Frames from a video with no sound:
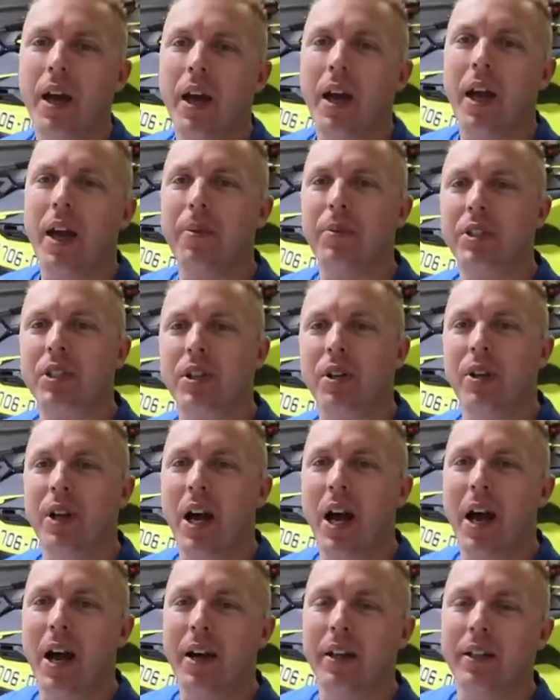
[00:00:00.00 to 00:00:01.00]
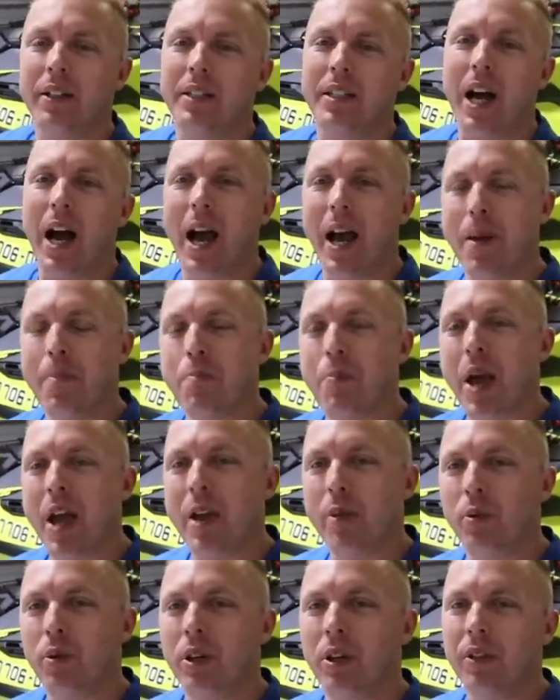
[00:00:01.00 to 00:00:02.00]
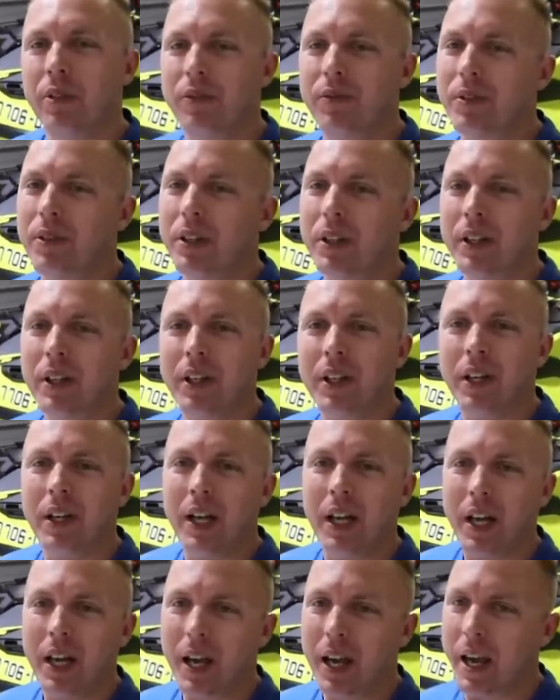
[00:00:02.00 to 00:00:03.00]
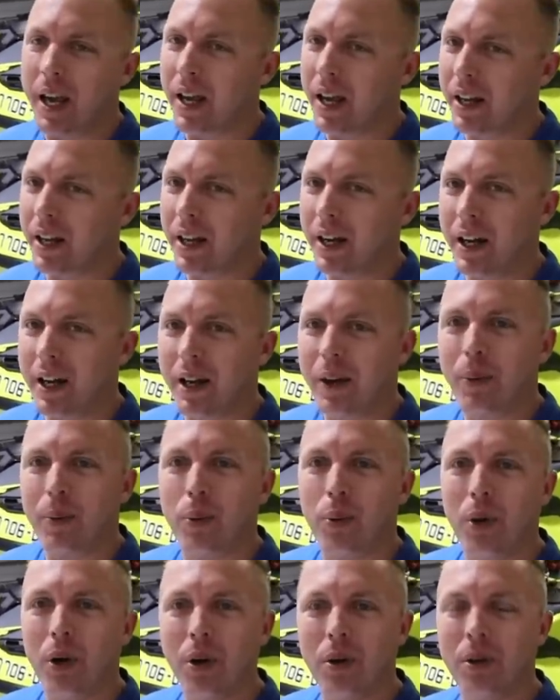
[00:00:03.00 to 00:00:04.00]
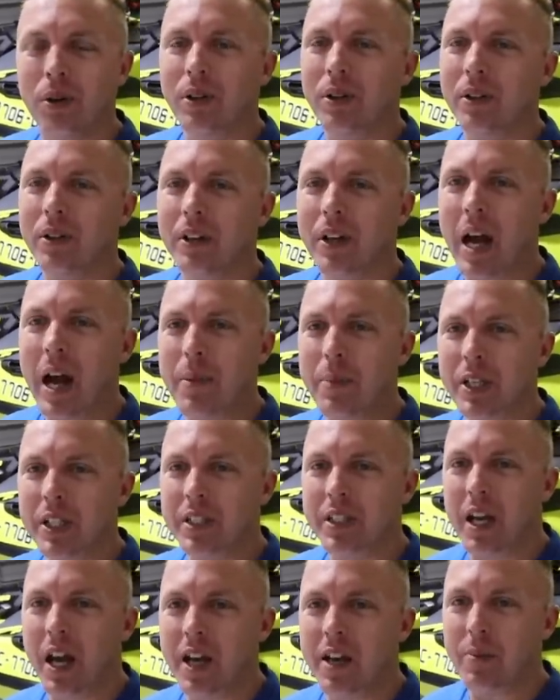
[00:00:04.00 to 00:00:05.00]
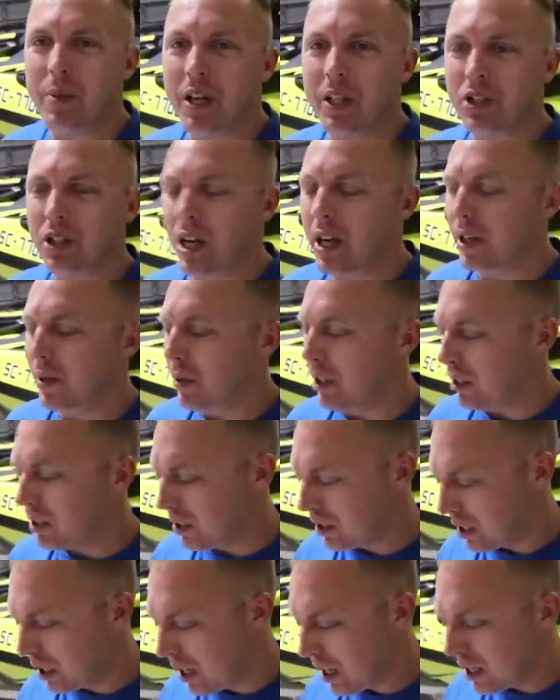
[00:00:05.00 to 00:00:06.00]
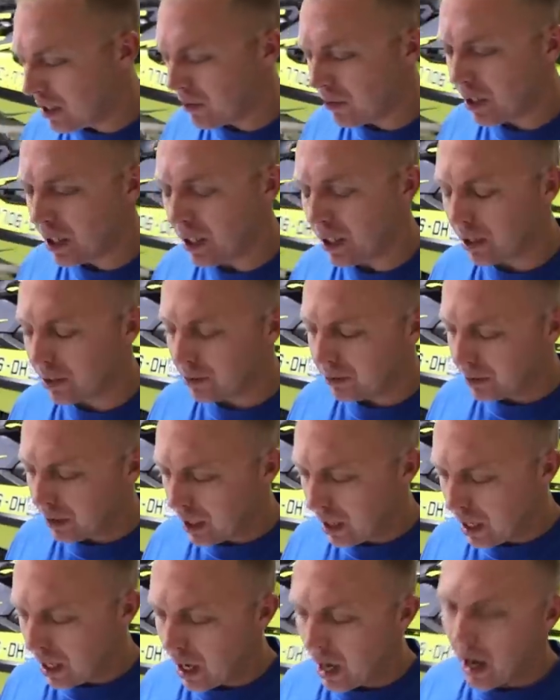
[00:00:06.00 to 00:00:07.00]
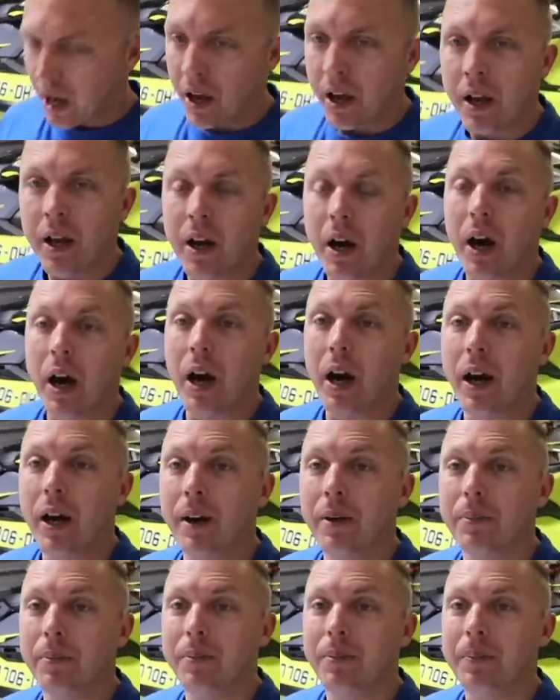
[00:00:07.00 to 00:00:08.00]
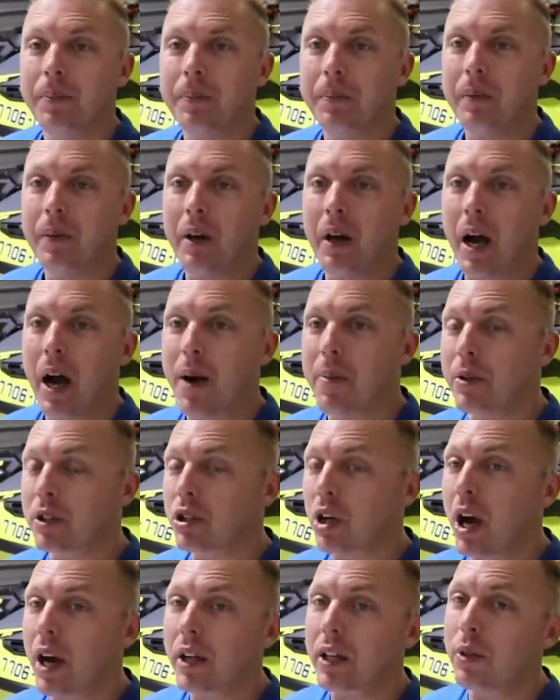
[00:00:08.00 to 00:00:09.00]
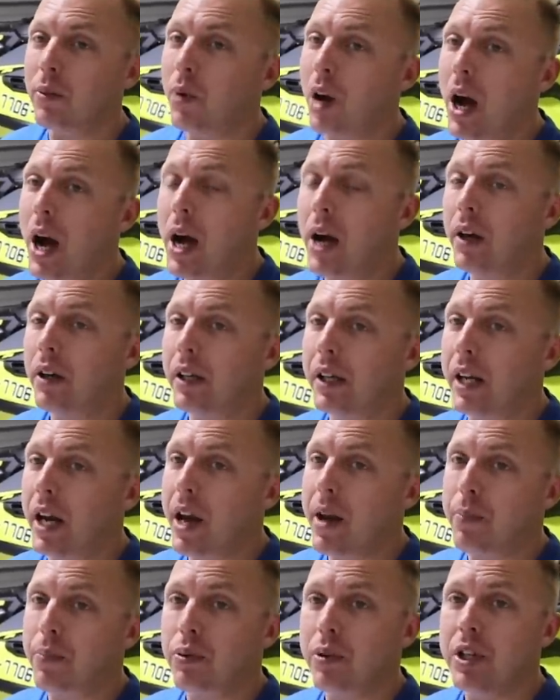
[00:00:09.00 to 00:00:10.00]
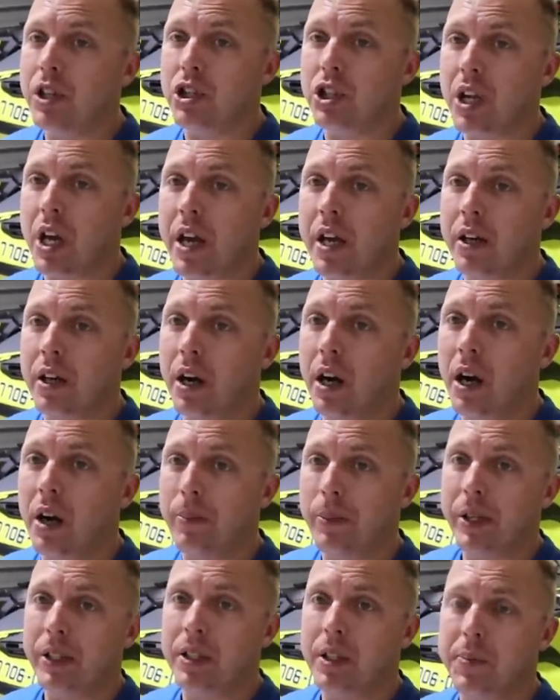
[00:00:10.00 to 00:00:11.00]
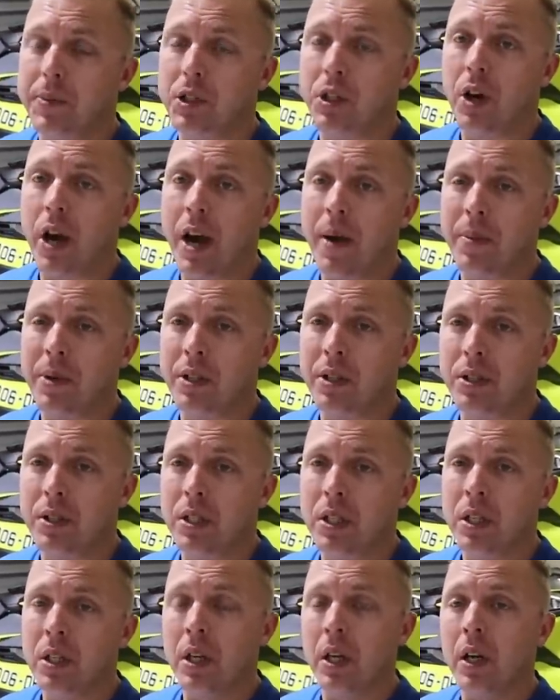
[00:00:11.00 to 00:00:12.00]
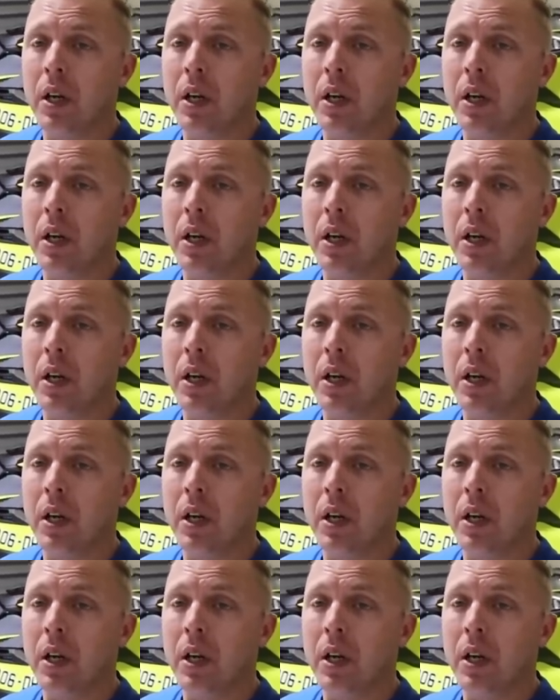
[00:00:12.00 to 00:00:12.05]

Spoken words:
Hey, what's going on? It's I Am Beowulf, and I'm excited about talking about today's video. I've been talking a while, and I appreciate all my subscribers.